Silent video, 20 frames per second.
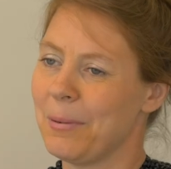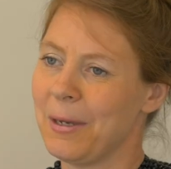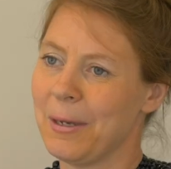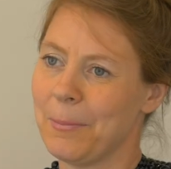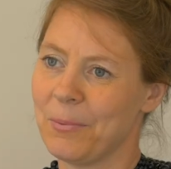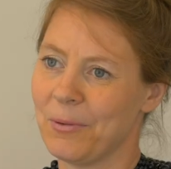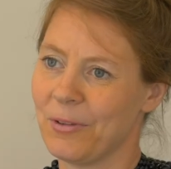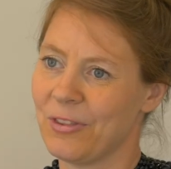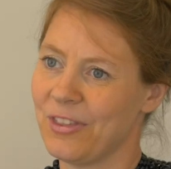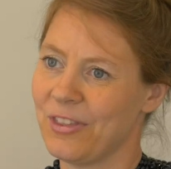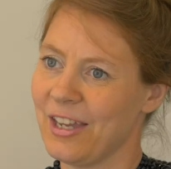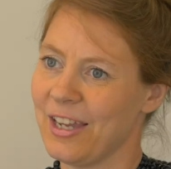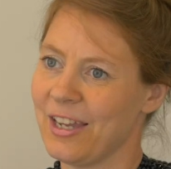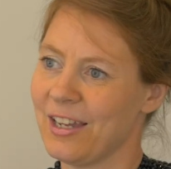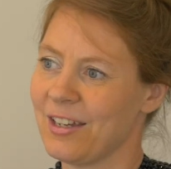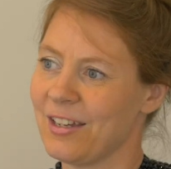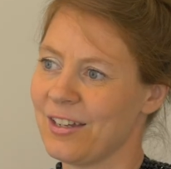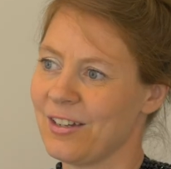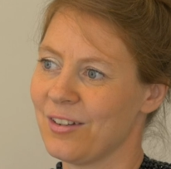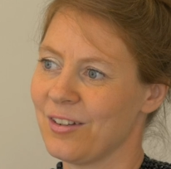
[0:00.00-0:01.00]
People
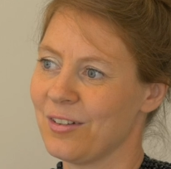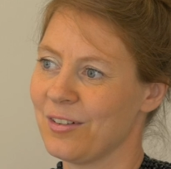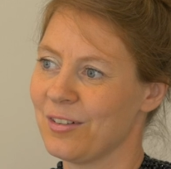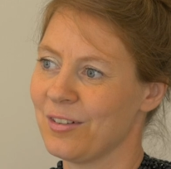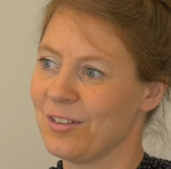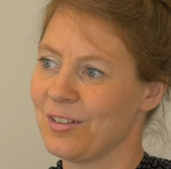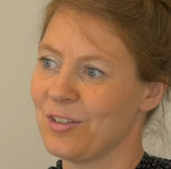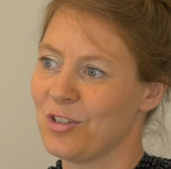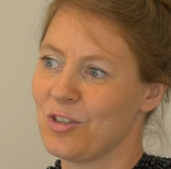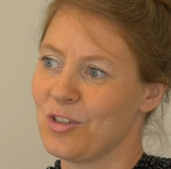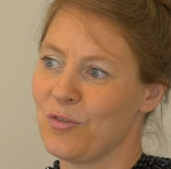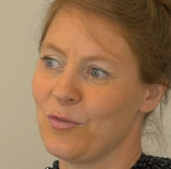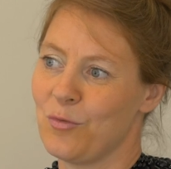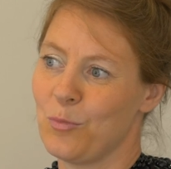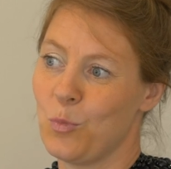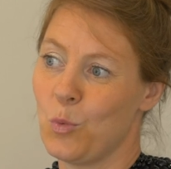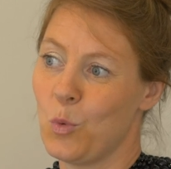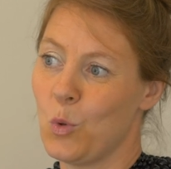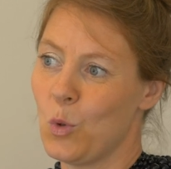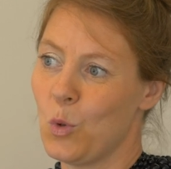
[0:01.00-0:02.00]
think
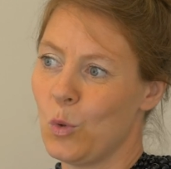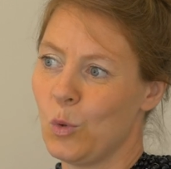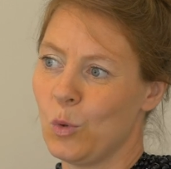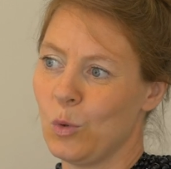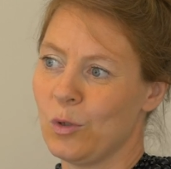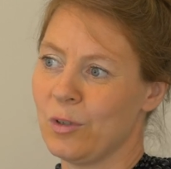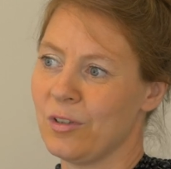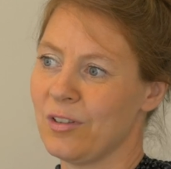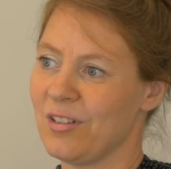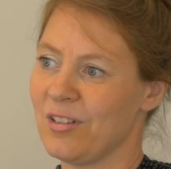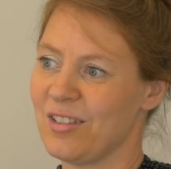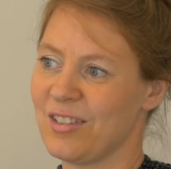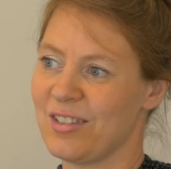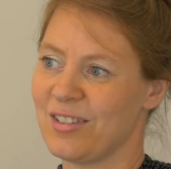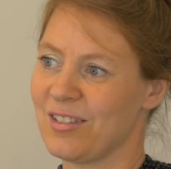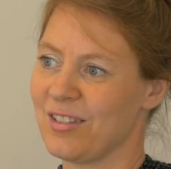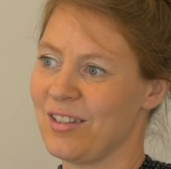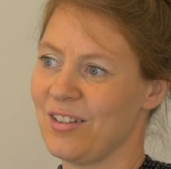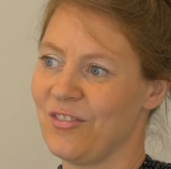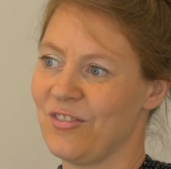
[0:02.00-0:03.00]
wool
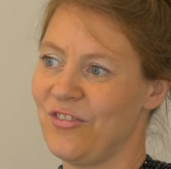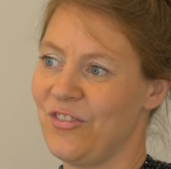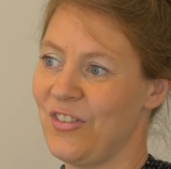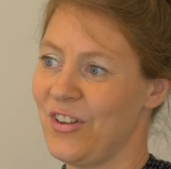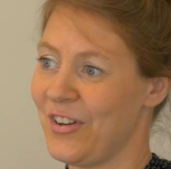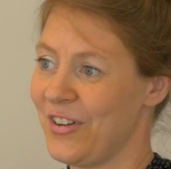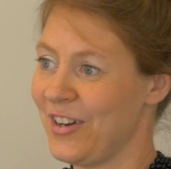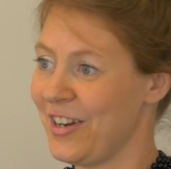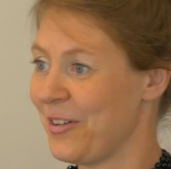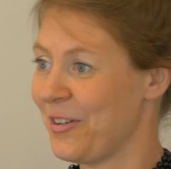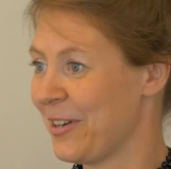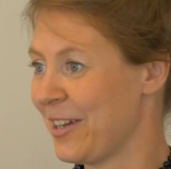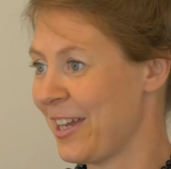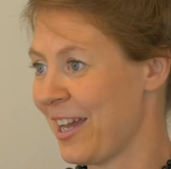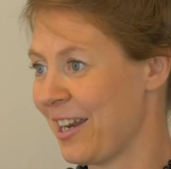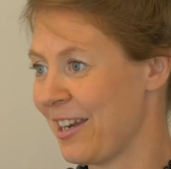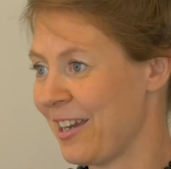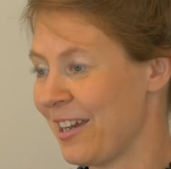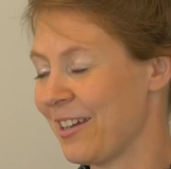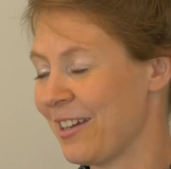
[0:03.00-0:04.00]
is a very
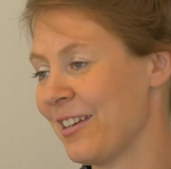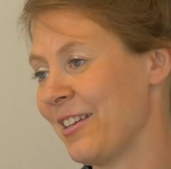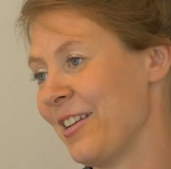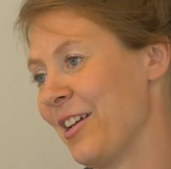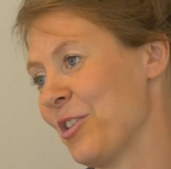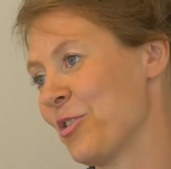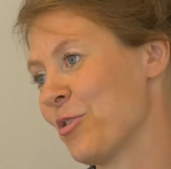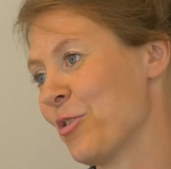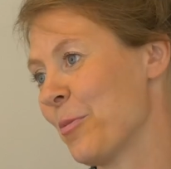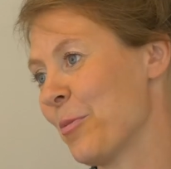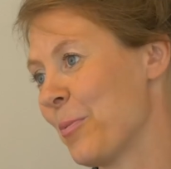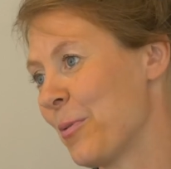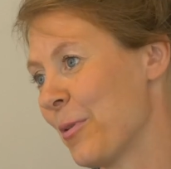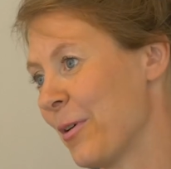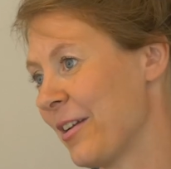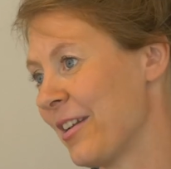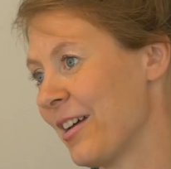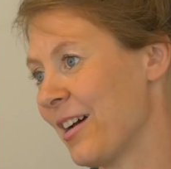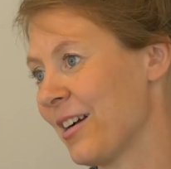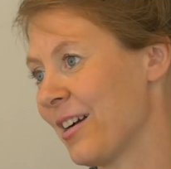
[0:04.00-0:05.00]
organic and natural
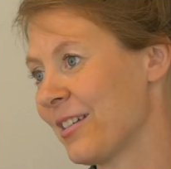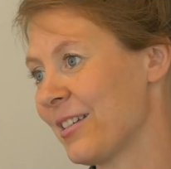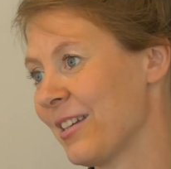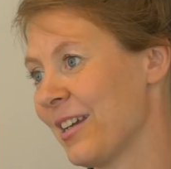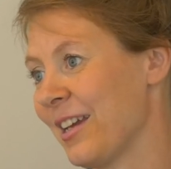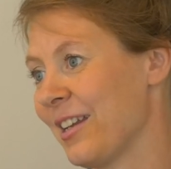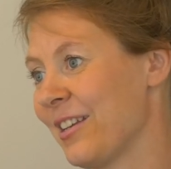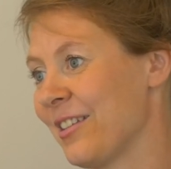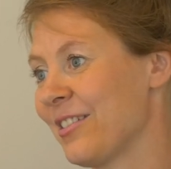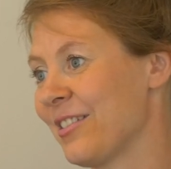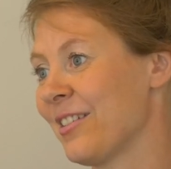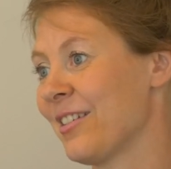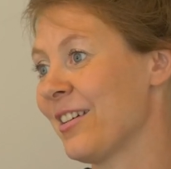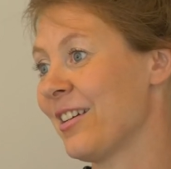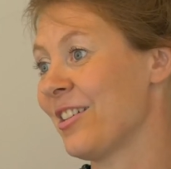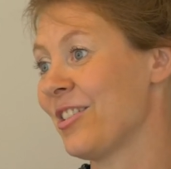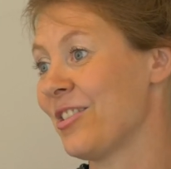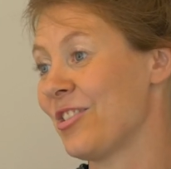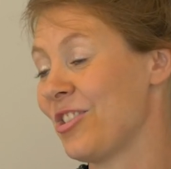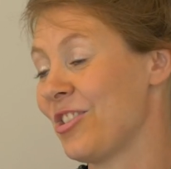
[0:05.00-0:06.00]
product and
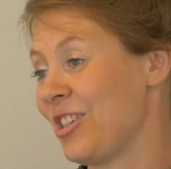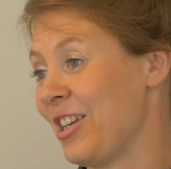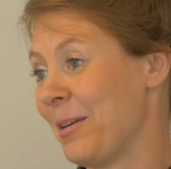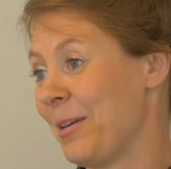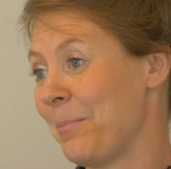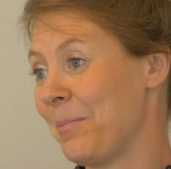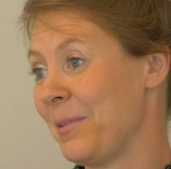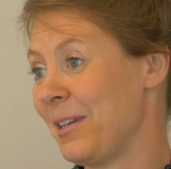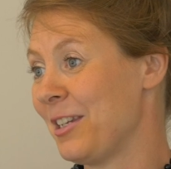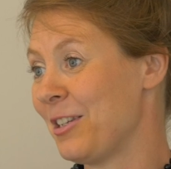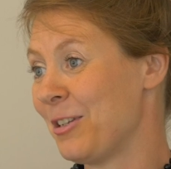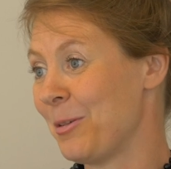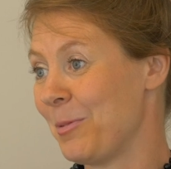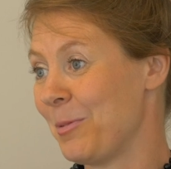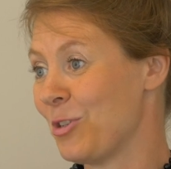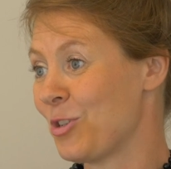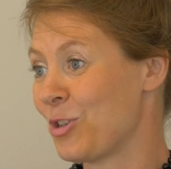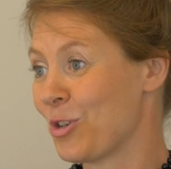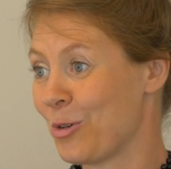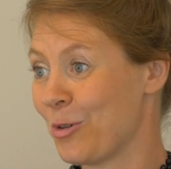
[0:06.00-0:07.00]
sheep need to
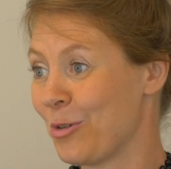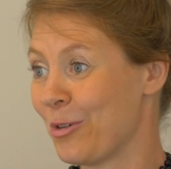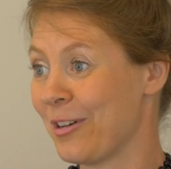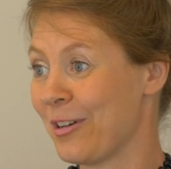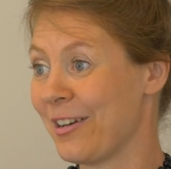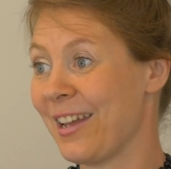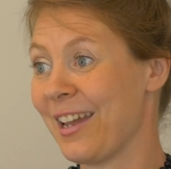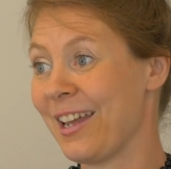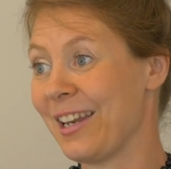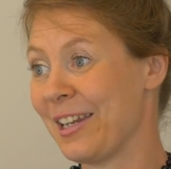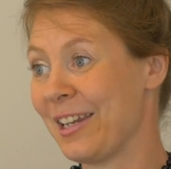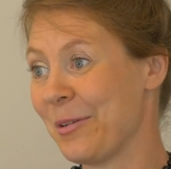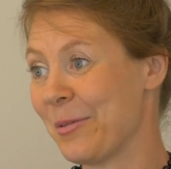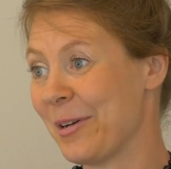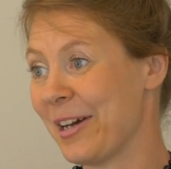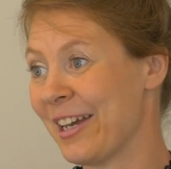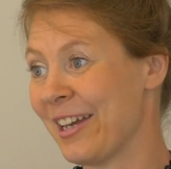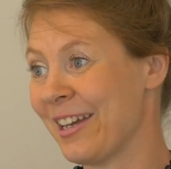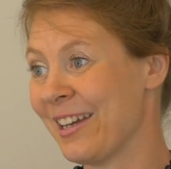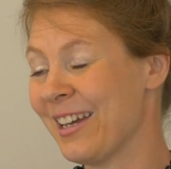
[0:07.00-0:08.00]
be shorn
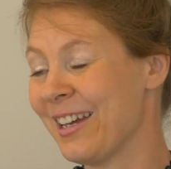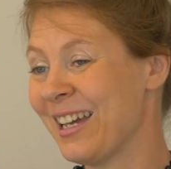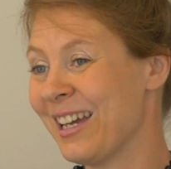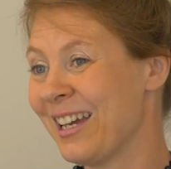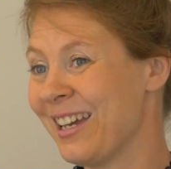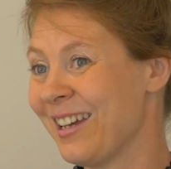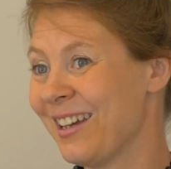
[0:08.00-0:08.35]
anyway.